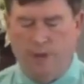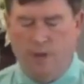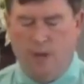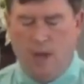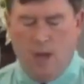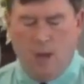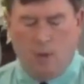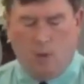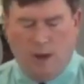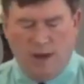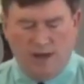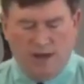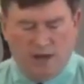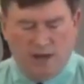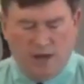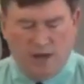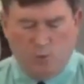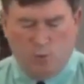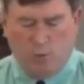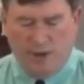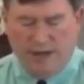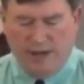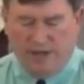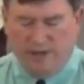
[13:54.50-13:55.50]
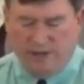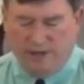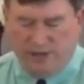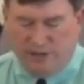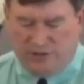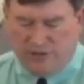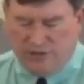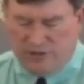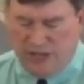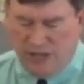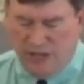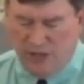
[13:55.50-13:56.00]
When did we
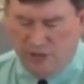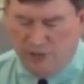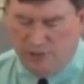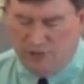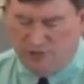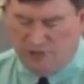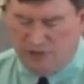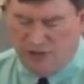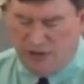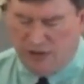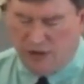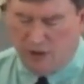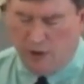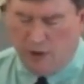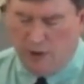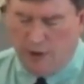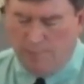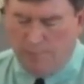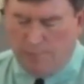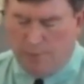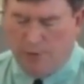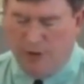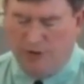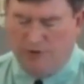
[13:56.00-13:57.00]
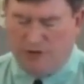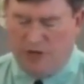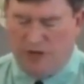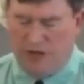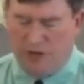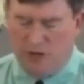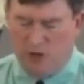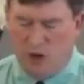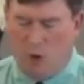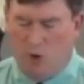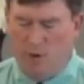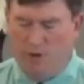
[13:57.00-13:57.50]
see you sick or in prison
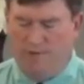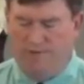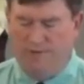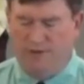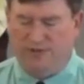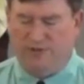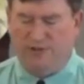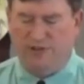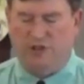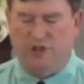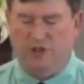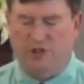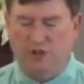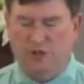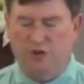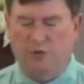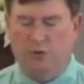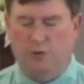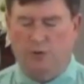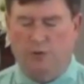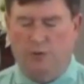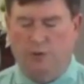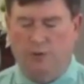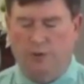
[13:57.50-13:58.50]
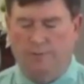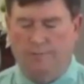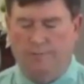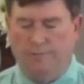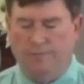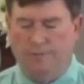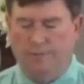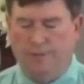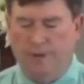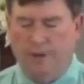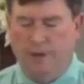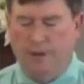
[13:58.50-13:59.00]
and go to visit you?
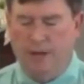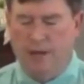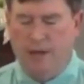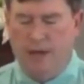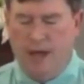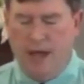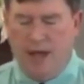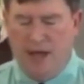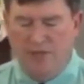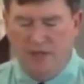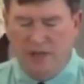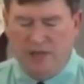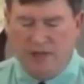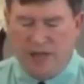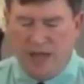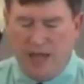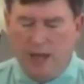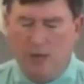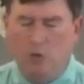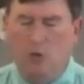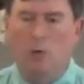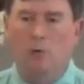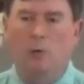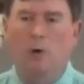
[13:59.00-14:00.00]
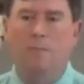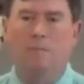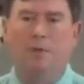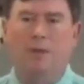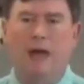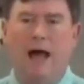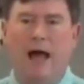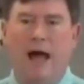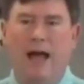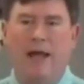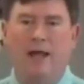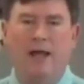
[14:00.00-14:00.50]
And the king will
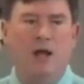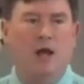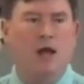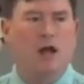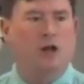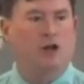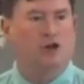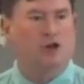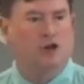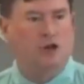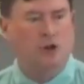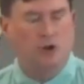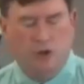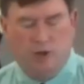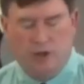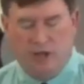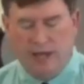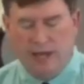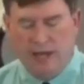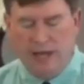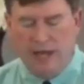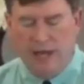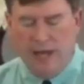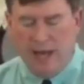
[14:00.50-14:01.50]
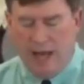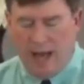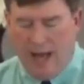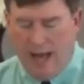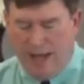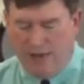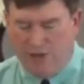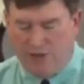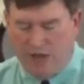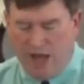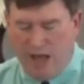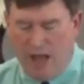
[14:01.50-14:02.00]
reply, Truly,
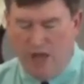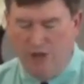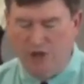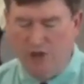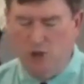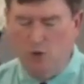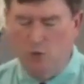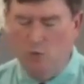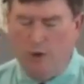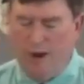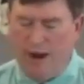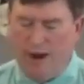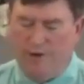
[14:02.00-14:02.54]
I tell you, whatever